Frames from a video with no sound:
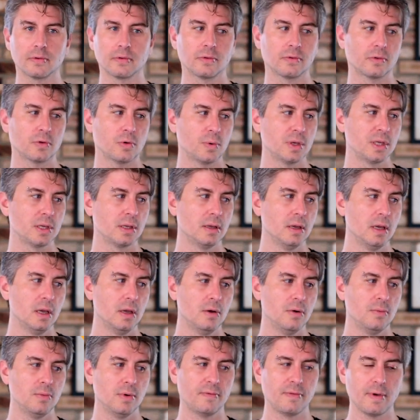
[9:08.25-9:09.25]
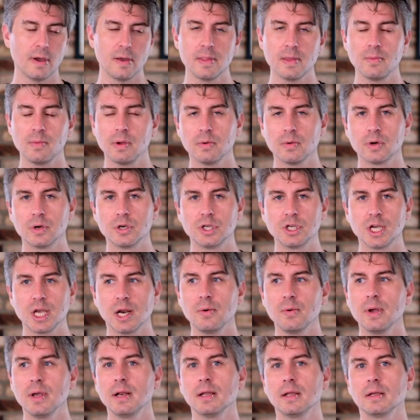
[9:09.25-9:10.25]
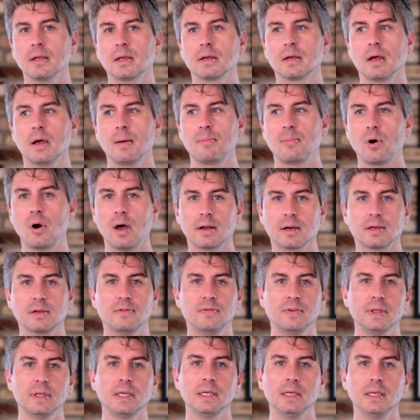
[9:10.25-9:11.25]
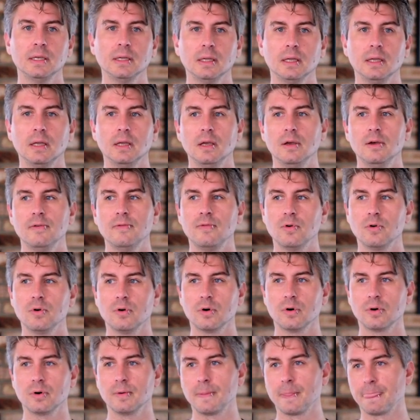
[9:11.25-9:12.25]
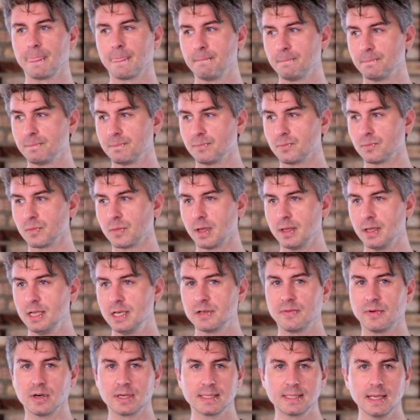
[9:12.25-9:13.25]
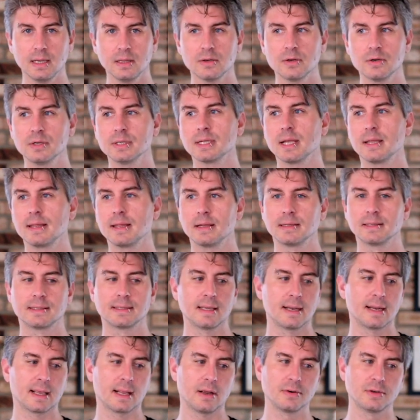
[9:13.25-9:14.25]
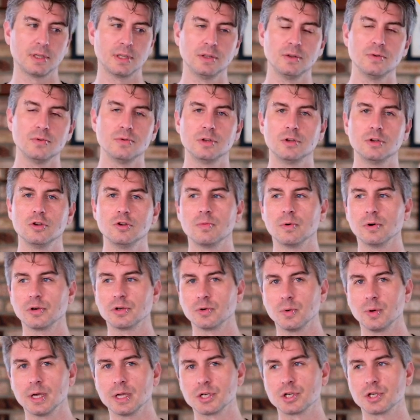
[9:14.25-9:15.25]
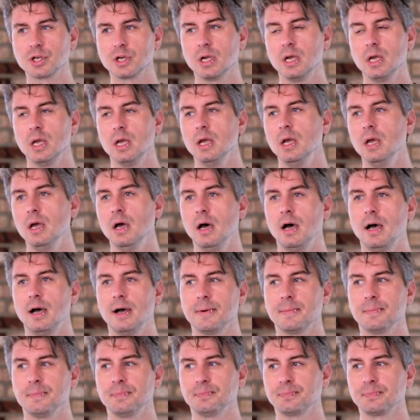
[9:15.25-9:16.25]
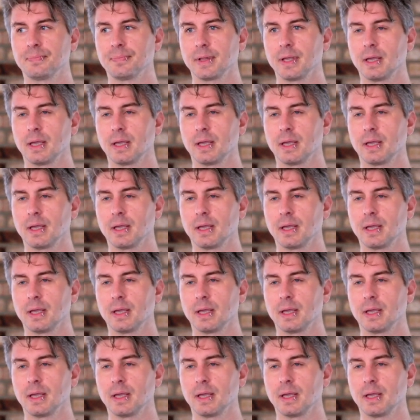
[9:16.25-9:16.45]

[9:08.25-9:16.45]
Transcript: So we we found that we were generating a product feed for each of our sellers and then sending it out to YouTube or Twitch. Um,